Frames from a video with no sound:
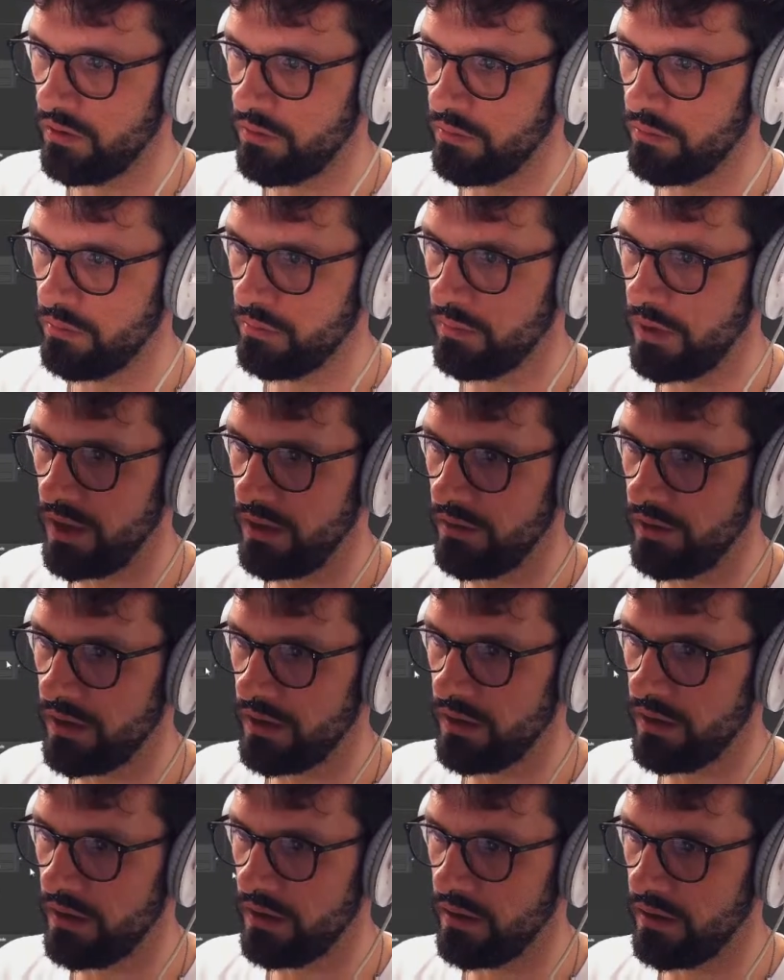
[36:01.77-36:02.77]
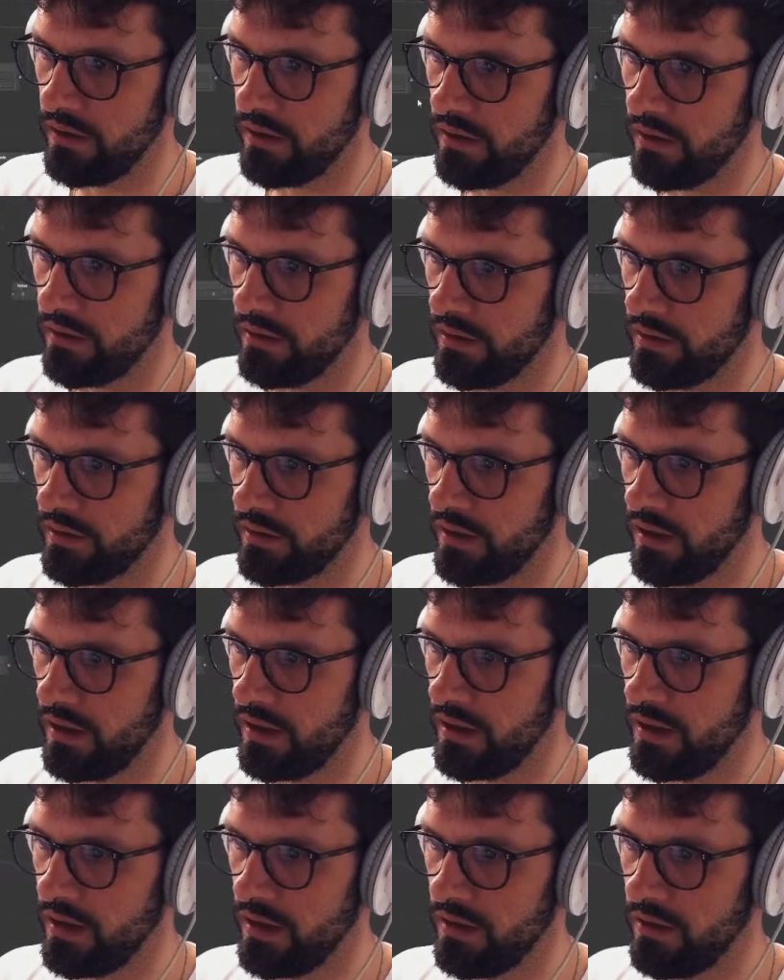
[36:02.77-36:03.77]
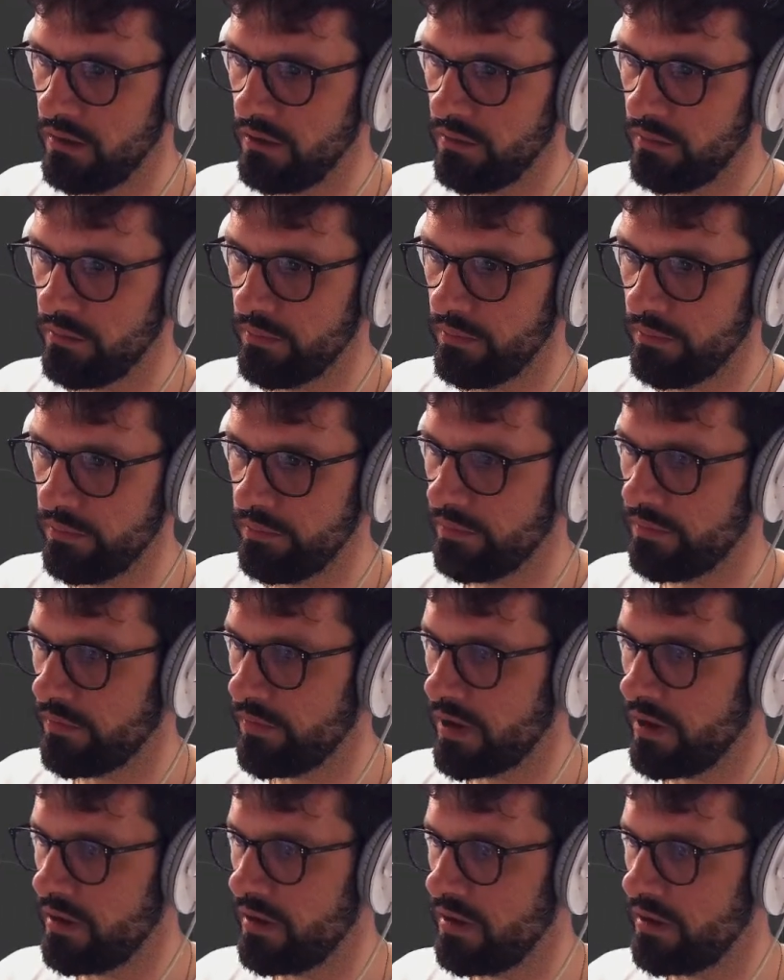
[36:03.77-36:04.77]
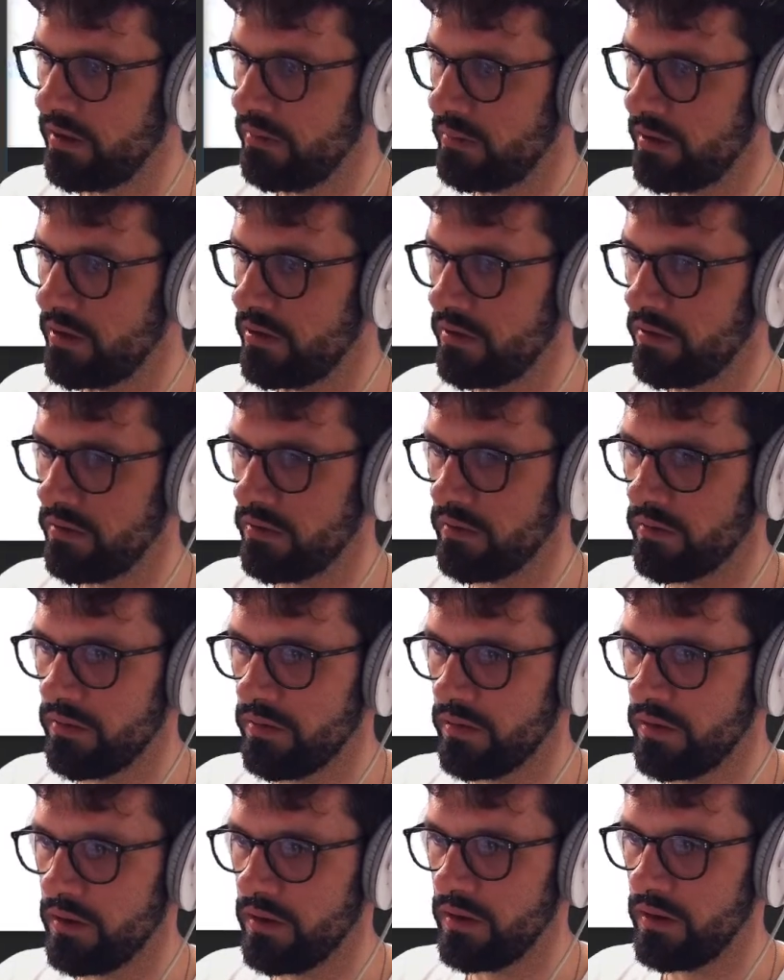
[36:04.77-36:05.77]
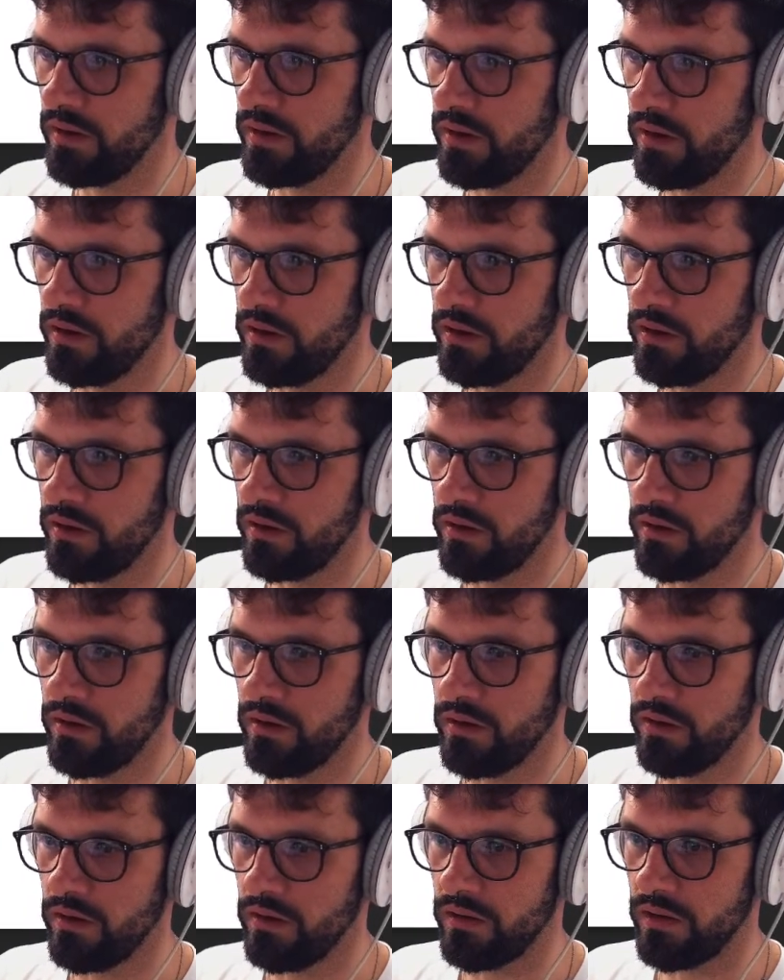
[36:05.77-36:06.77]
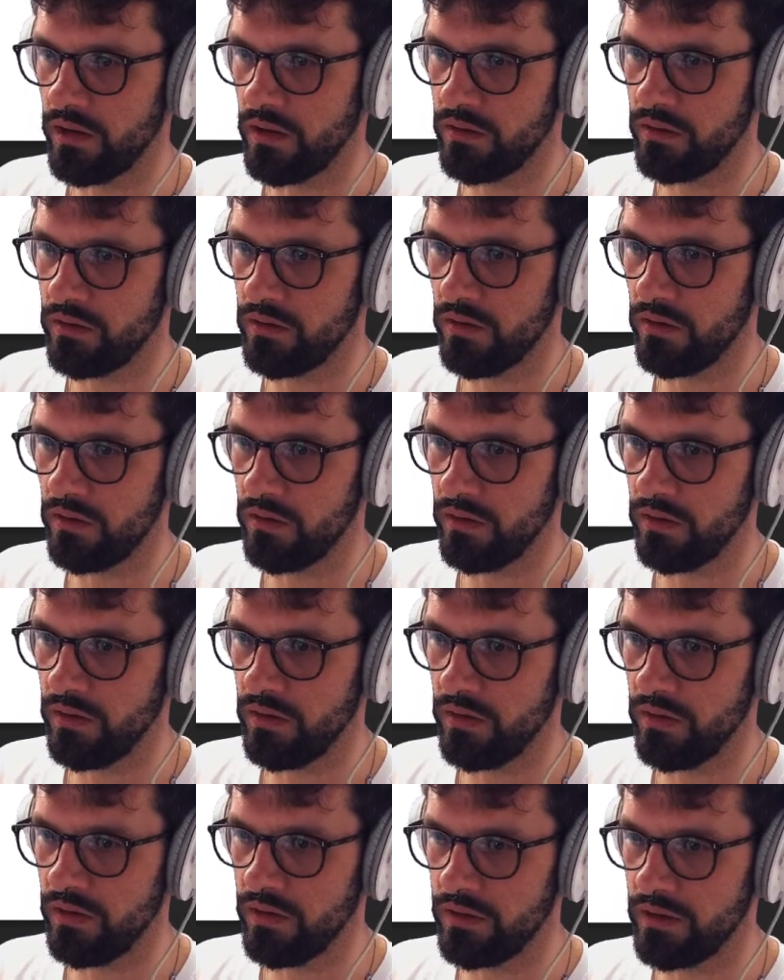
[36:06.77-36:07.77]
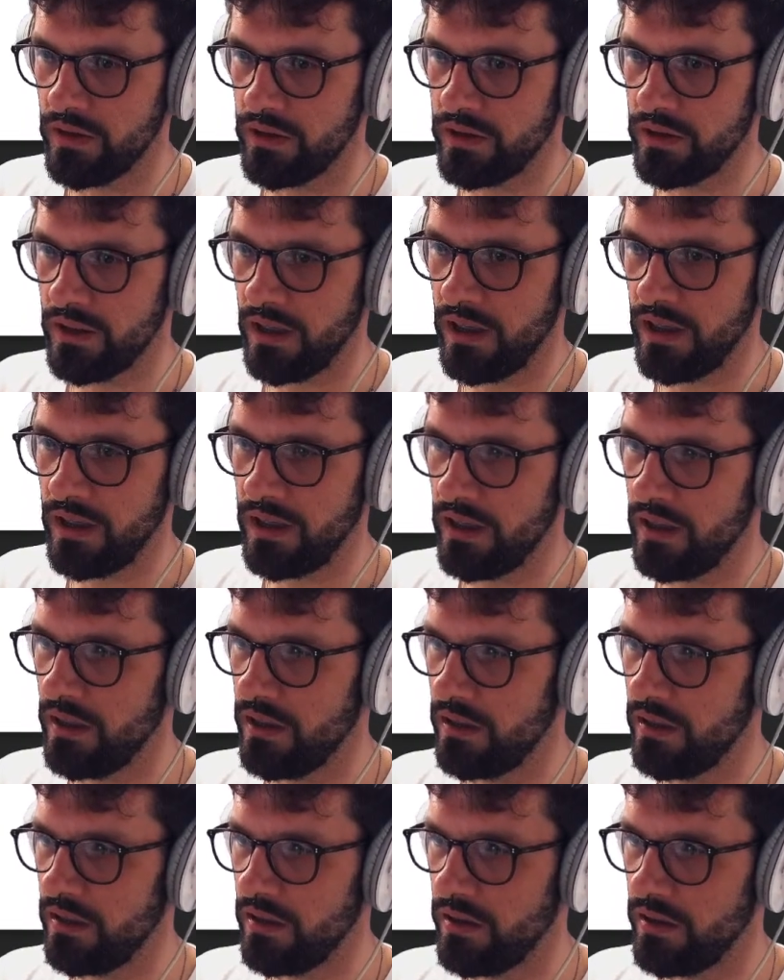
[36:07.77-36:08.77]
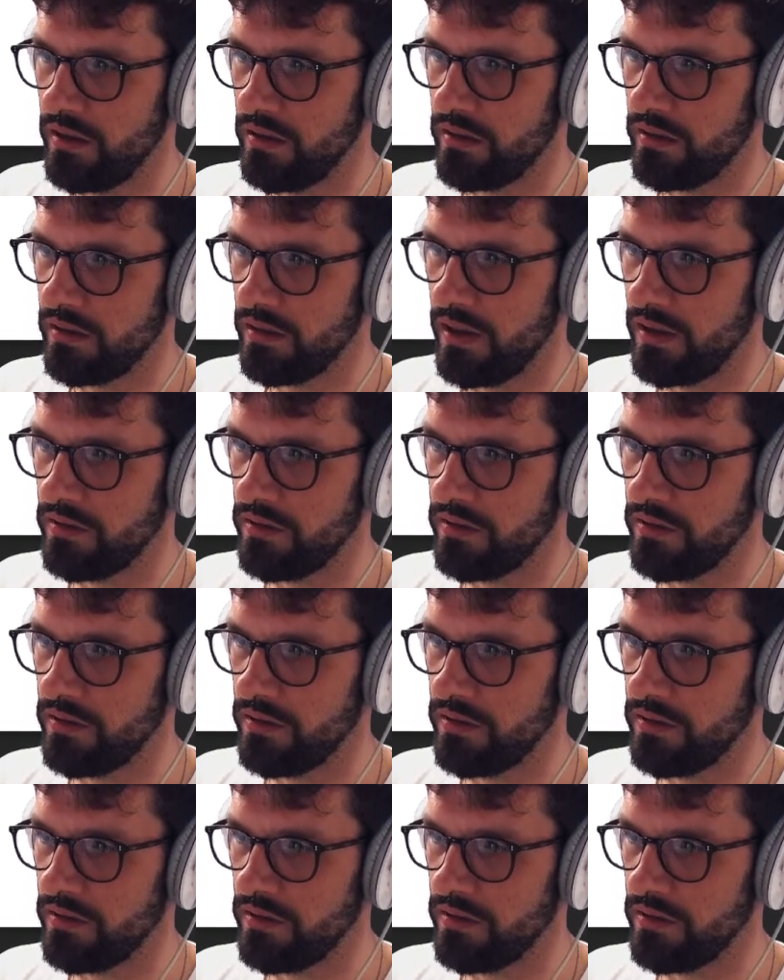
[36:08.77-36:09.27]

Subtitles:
basically this guy here. Let me just. Okay, so this guy here is, let's